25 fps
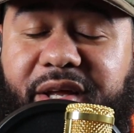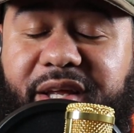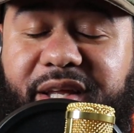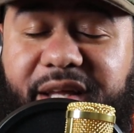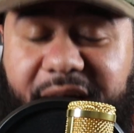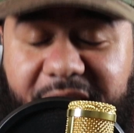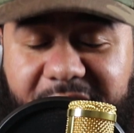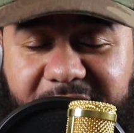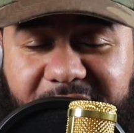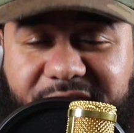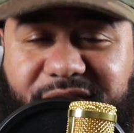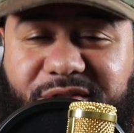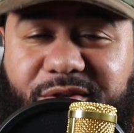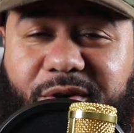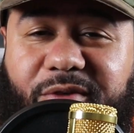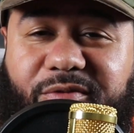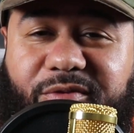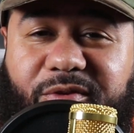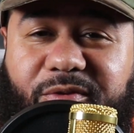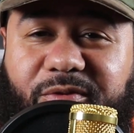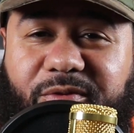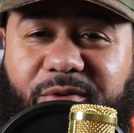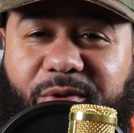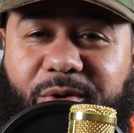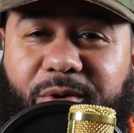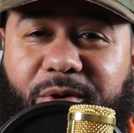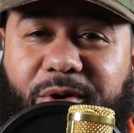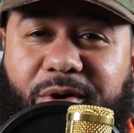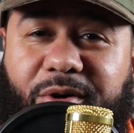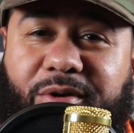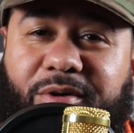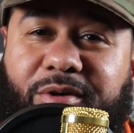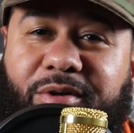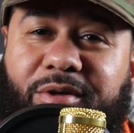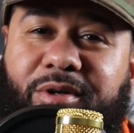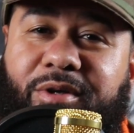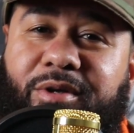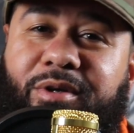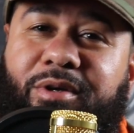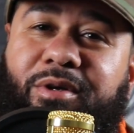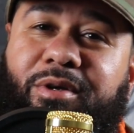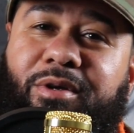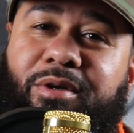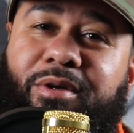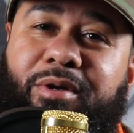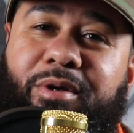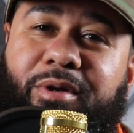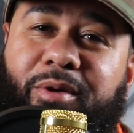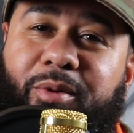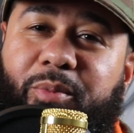and your ass off the floor.
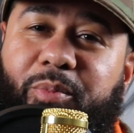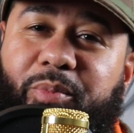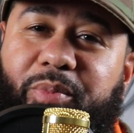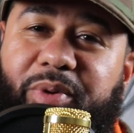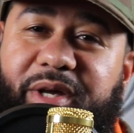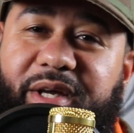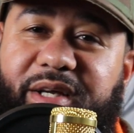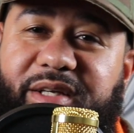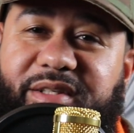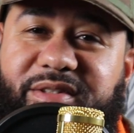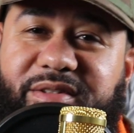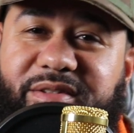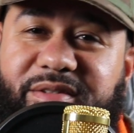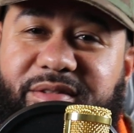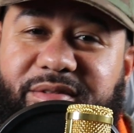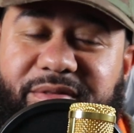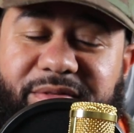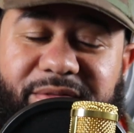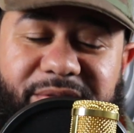Peace.